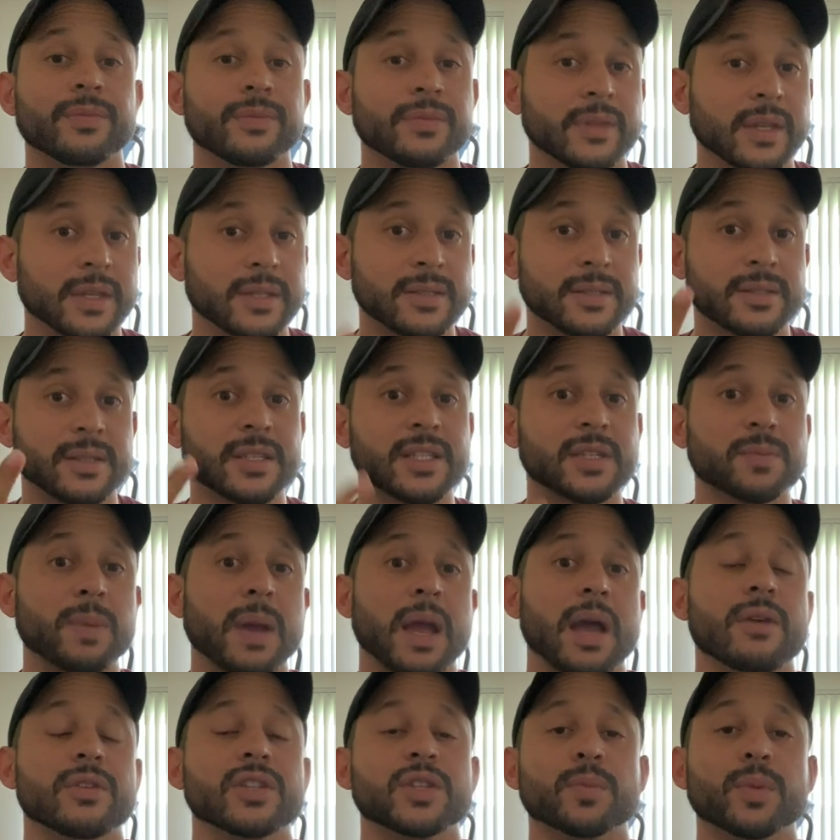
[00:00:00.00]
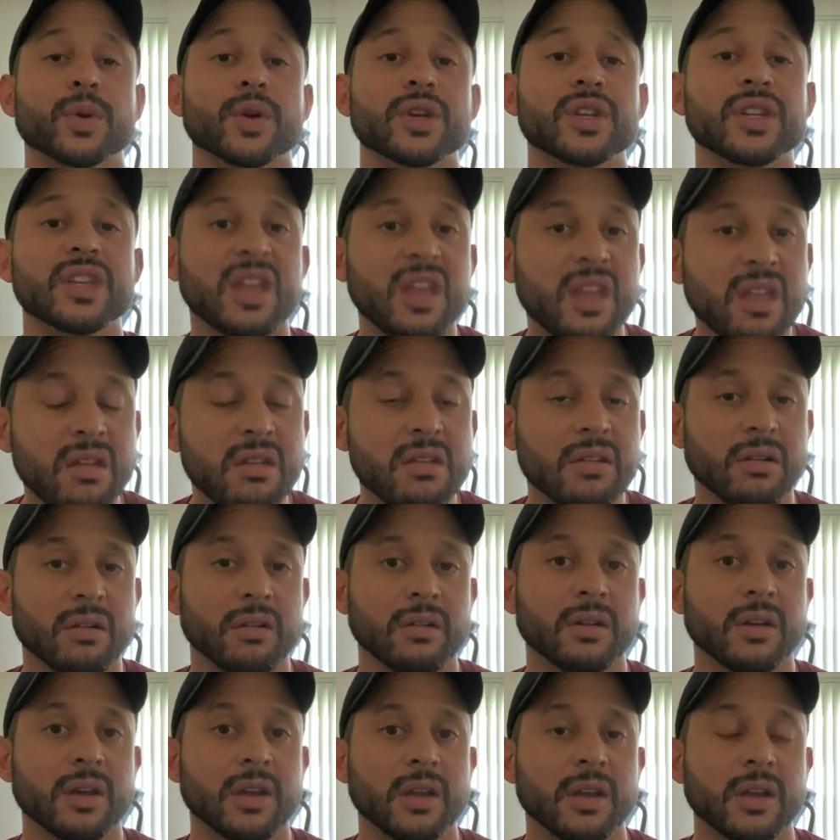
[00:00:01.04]
That's 6 pounds per
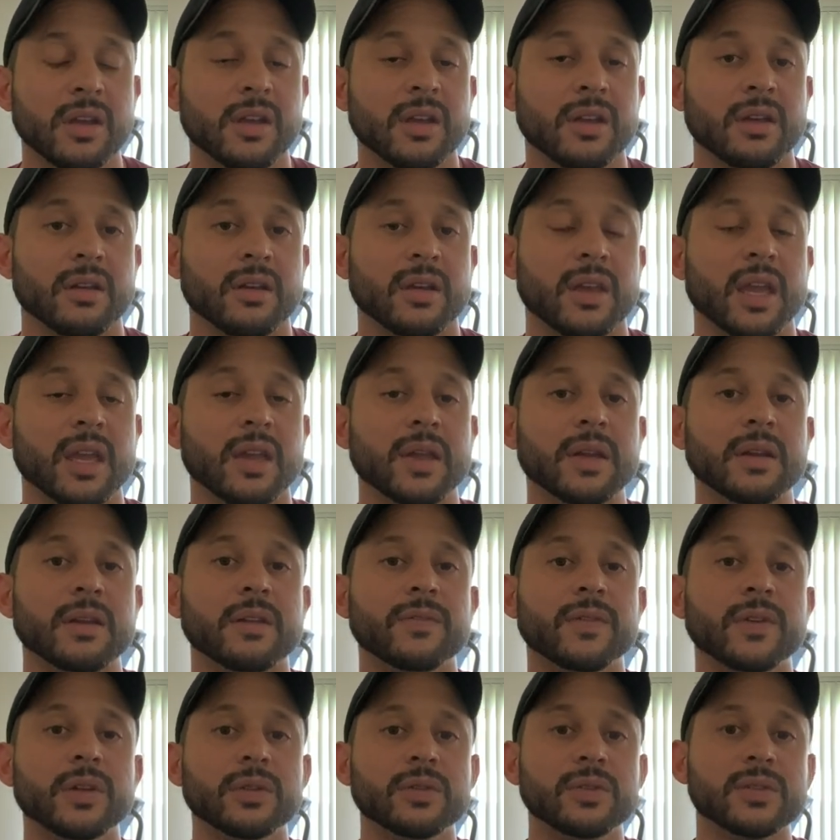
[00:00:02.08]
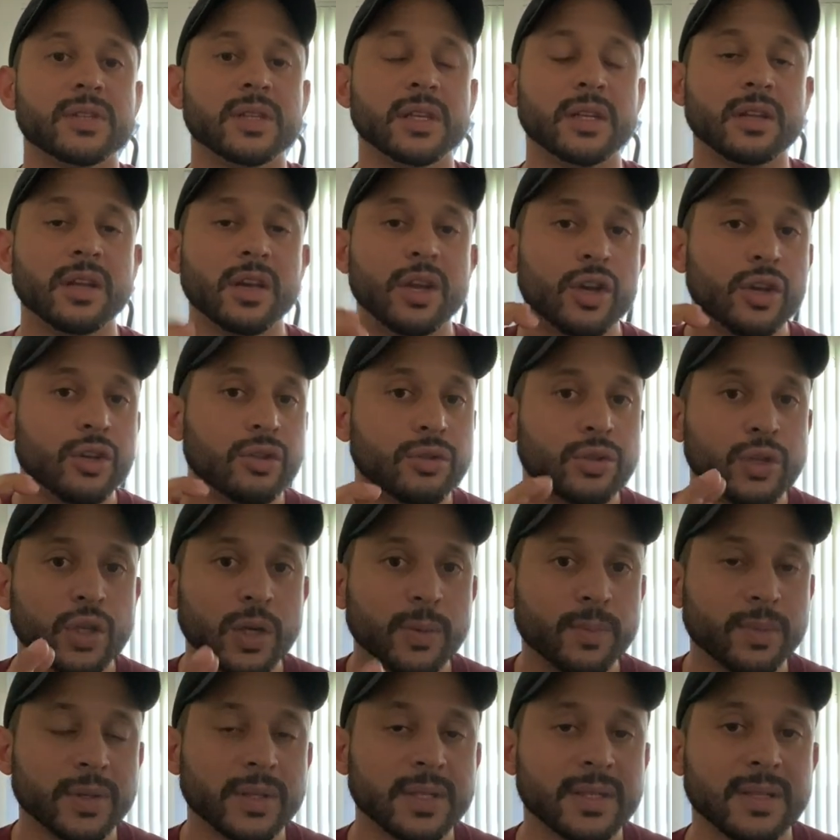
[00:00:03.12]
year, okay? And if you're losing
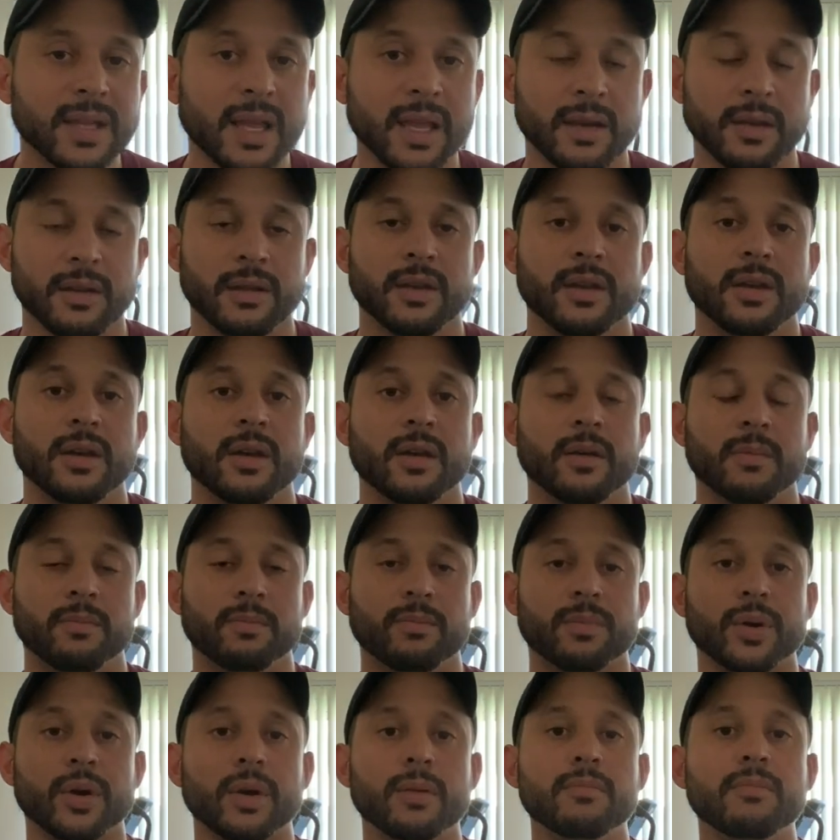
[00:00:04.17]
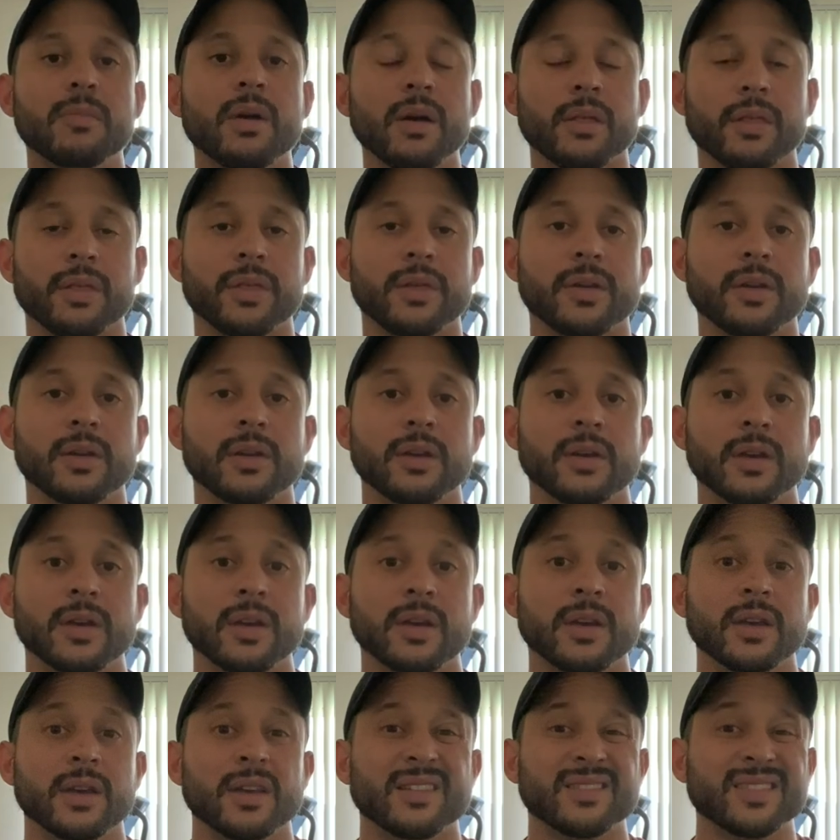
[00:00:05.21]
2% per month,
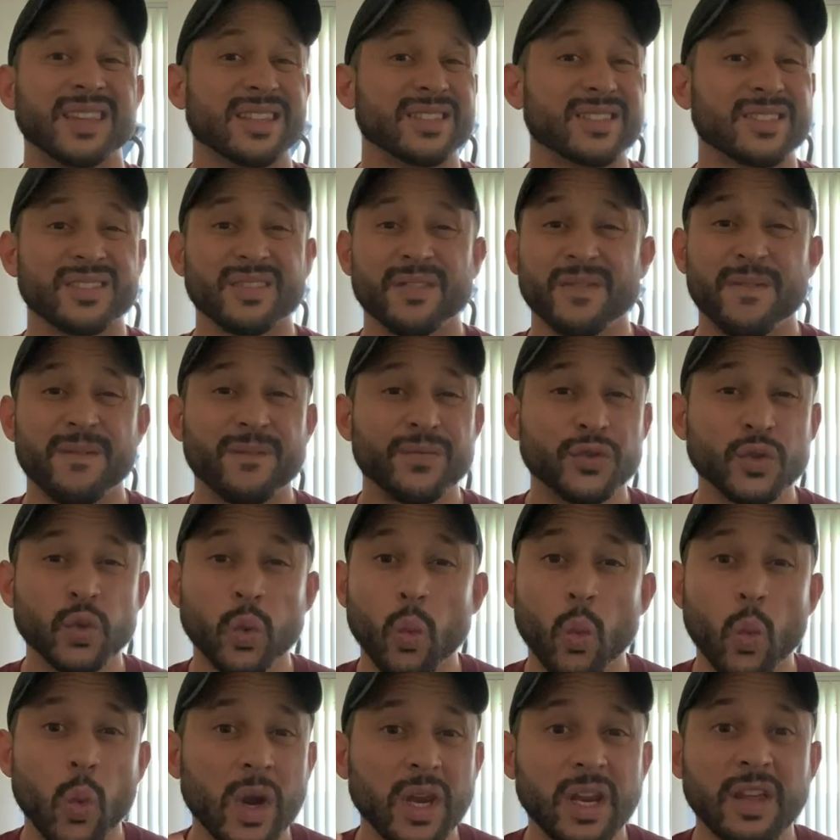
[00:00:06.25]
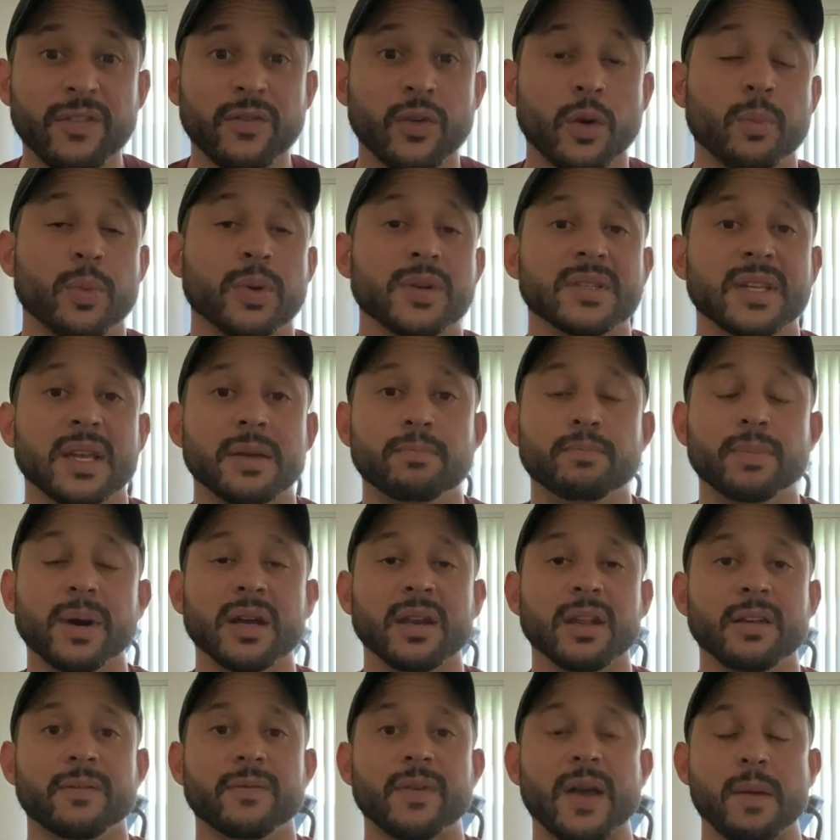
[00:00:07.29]
that's 24%
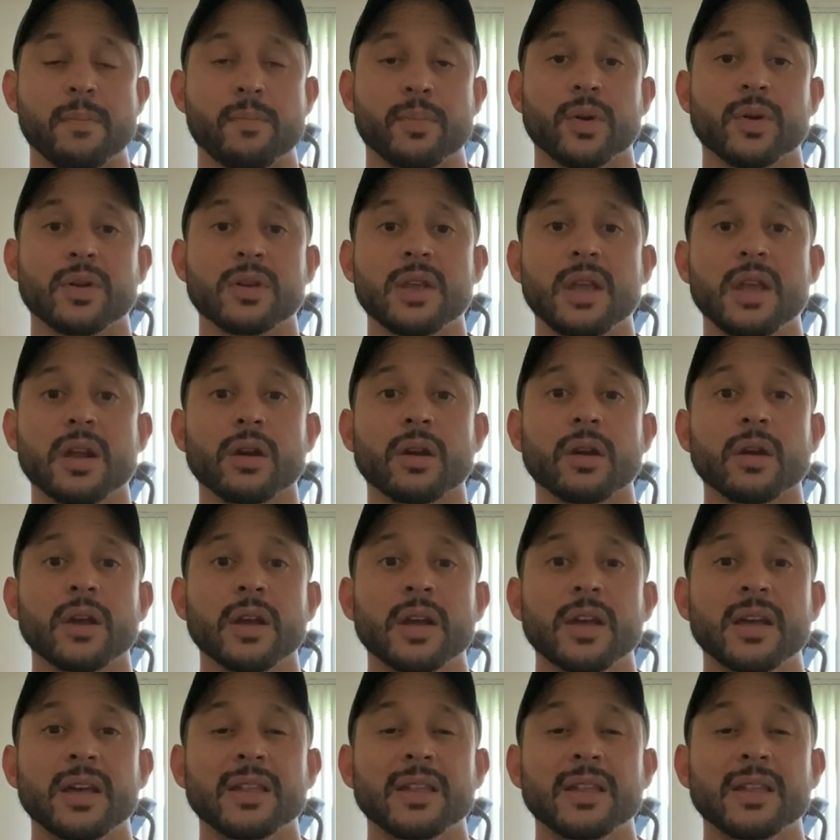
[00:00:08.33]
body fat per year.